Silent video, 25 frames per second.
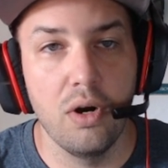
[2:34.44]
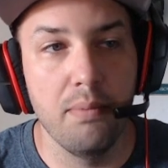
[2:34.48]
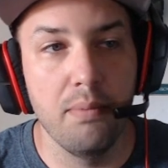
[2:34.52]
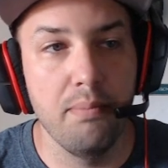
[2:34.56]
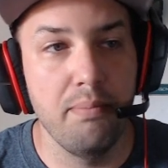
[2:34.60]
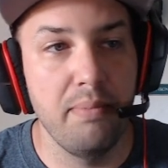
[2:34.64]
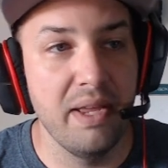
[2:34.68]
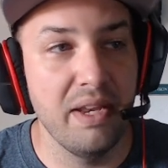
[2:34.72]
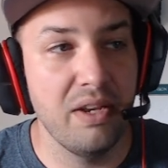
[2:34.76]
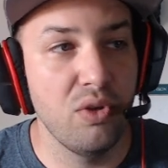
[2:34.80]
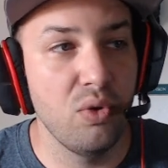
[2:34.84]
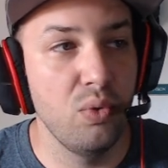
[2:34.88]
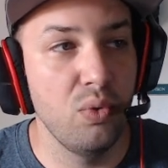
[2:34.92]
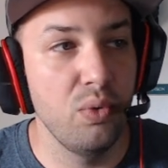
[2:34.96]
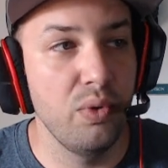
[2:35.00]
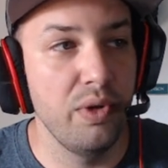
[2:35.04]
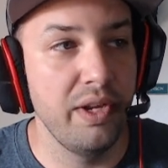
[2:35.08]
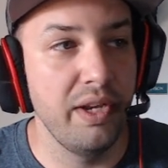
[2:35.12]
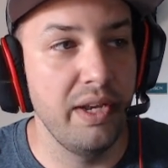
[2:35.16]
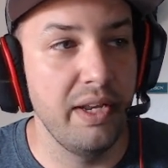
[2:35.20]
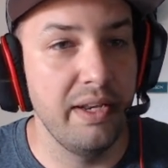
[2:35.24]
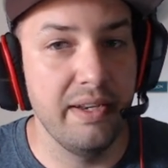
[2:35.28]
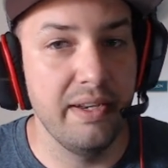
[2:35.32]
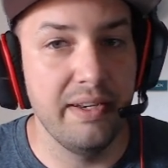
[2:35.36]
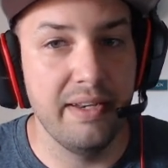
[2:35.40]
our
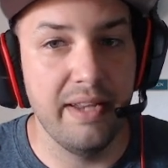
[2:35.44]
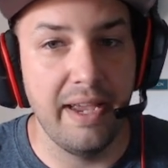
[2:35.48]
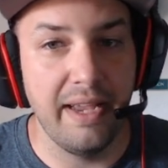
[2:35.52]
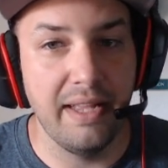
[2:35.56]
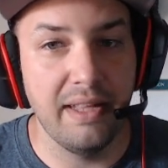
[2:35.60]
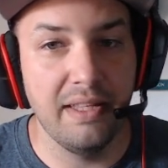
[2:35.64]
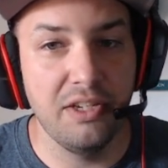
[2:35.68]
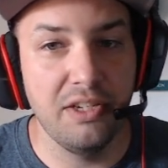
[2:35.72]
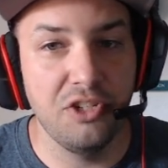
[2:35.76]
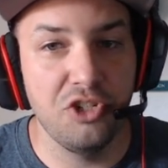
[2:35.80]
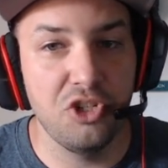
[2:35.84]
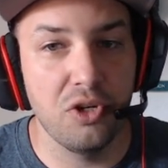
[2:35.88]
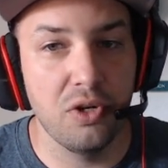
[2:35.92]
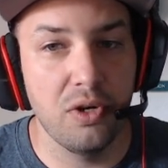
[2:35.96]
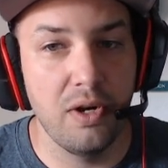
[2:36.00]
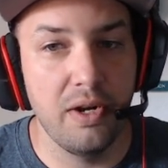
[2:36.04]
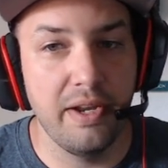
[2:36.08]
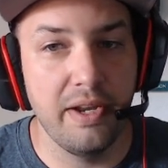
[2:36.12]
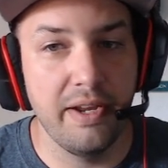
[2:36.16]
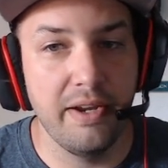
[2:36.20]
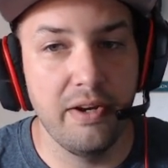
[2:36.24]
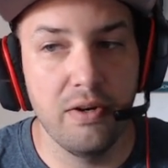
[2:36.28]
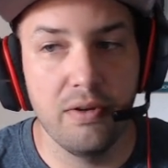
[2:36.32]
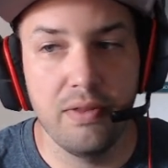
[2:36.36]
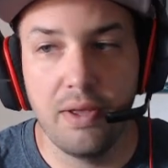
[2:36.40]
Bitcoin daily
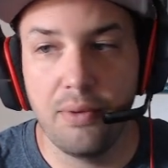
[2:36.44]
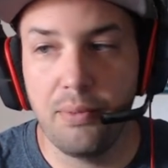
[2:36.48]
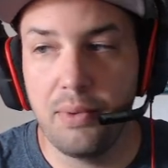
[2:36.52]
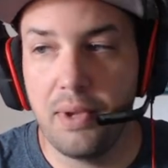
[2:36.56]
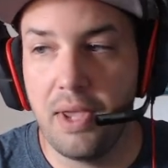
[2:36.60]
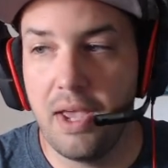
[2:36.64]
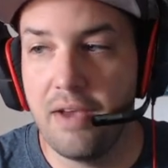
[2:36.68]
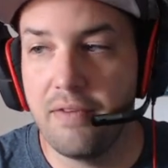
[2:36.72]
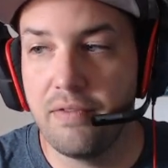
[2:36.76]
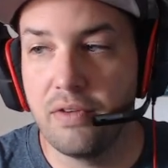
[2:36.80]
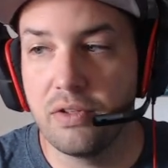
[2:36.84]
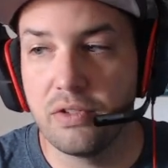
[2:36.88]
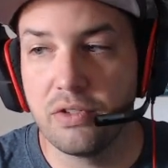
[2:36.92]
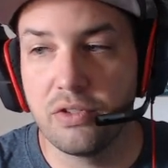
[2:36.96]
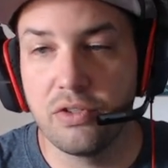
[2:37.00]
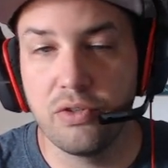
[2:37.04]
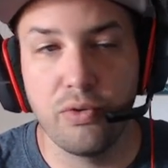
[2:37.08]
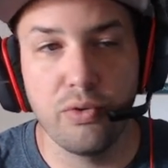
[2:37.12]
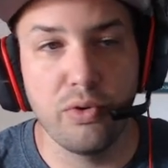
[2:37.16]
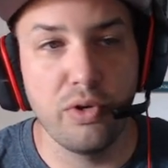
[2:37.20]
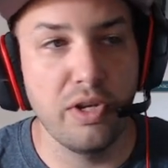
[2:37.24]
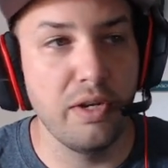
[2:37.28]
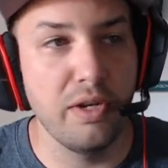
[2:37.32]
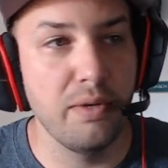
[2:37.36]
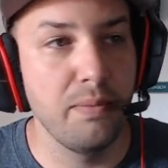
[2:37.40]
chart here that we have on the
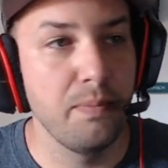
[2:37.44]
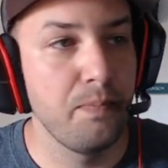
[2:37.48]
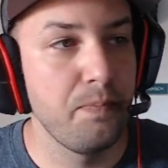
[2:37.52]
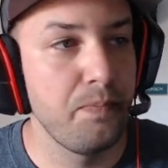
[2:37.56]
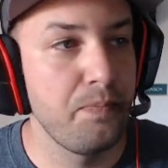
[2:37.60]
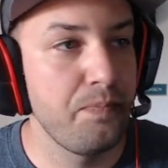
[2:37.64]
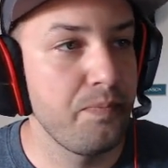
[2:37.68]
screen.